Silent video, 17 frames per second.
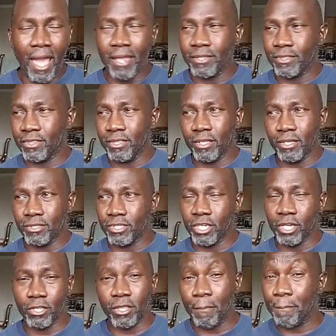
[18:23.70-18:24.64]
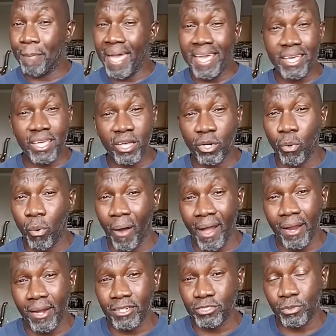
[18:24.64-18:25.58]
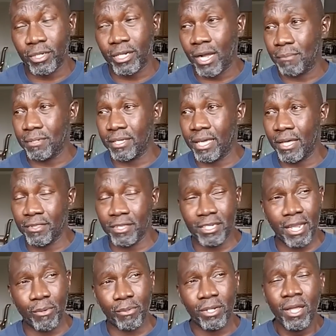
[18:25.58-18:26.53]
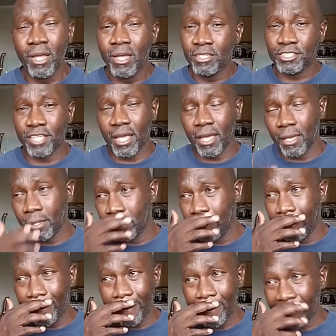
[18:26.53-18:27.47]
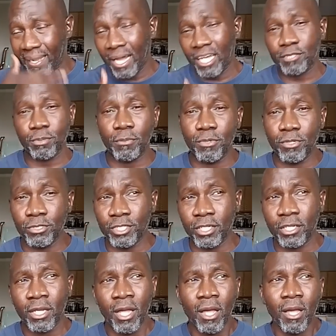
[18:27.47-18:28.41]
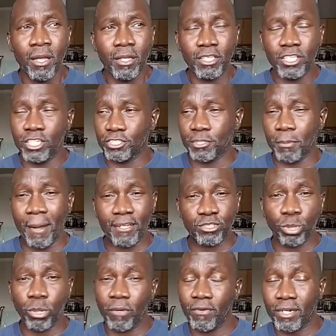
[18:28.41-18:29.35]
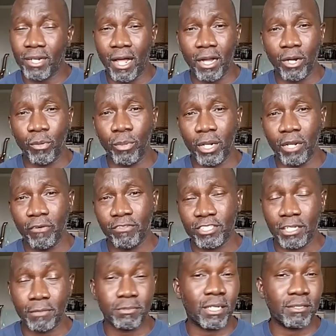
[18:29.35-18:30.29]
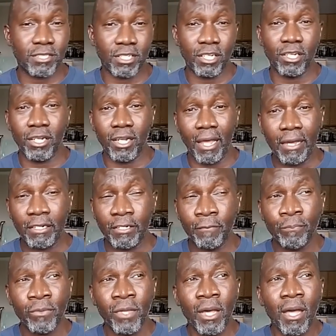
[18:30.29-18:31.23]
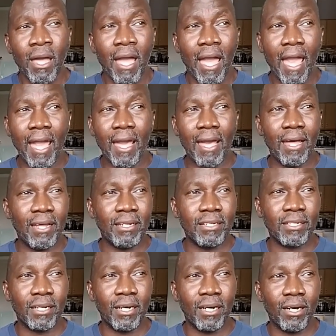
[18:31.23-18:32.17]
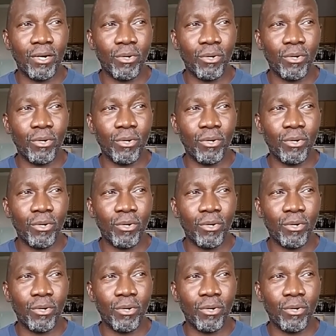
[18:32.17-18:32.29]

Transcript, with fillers: And, uh, you know, the banging choirs would come together and they would sing uh, gospel music, you know, to about twelve o'clock or whatever, sometimes a little later. And